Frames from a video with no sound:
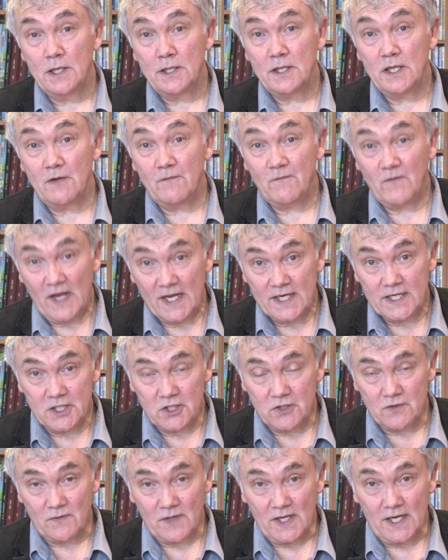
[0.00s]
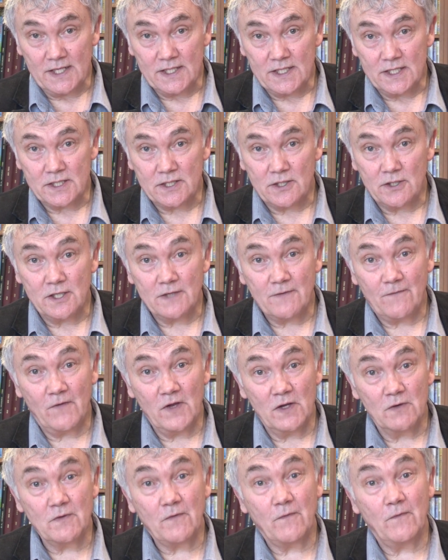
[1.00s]
The advantage of that is that it
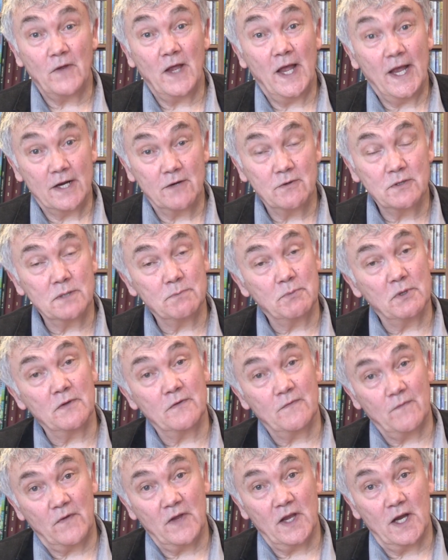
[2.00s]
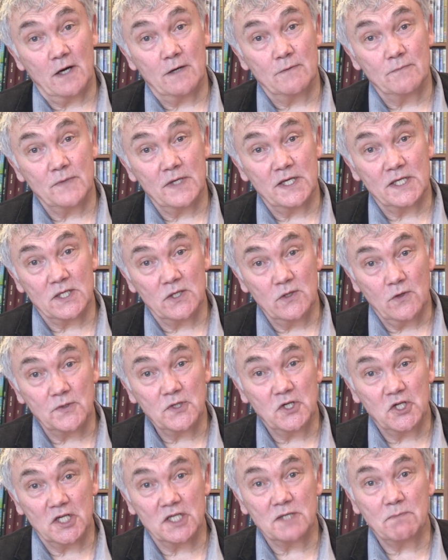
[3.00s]
feels equitable and fair. It's not
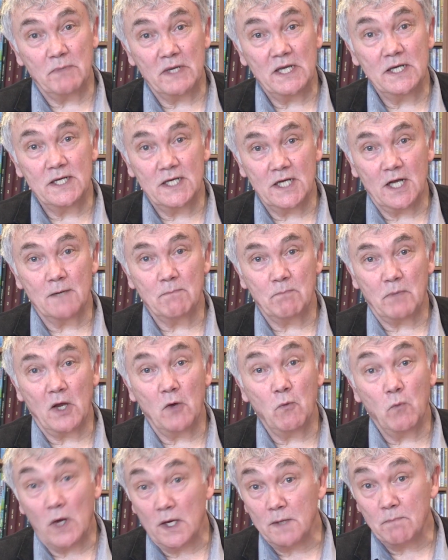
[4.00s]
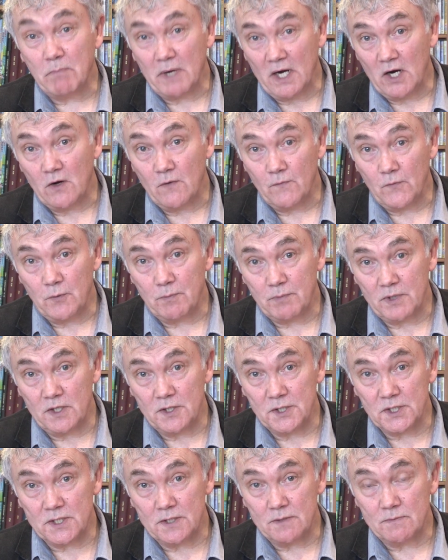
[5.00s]
just being done by one powerful
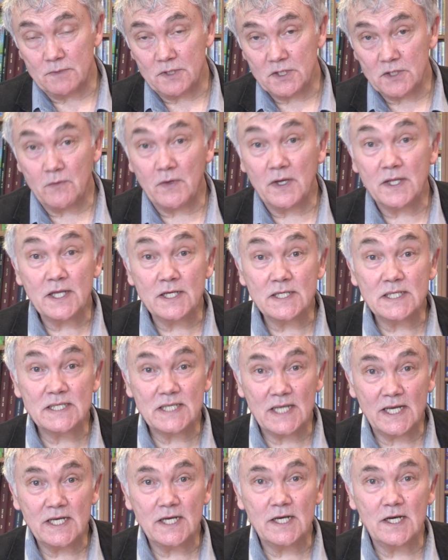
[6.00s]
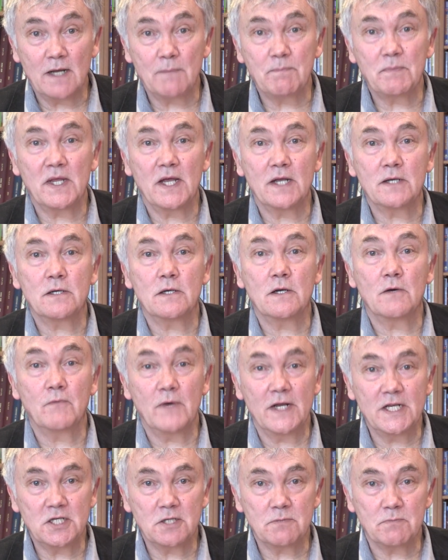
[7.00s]
person. So I think setting up that
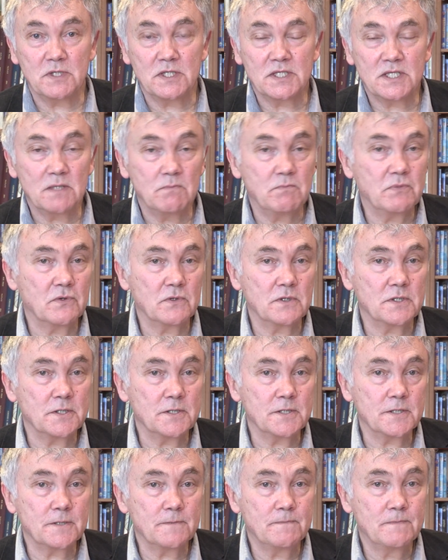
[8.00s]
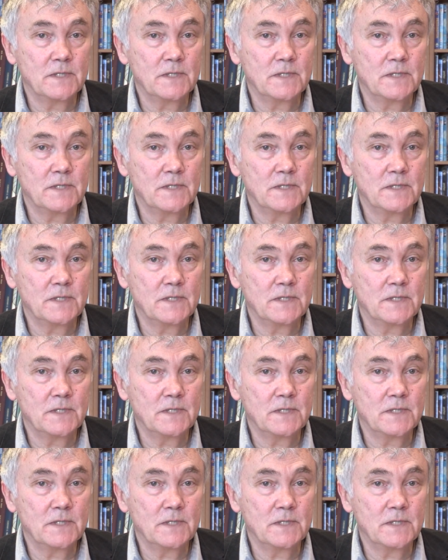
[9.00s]
arrangement is important.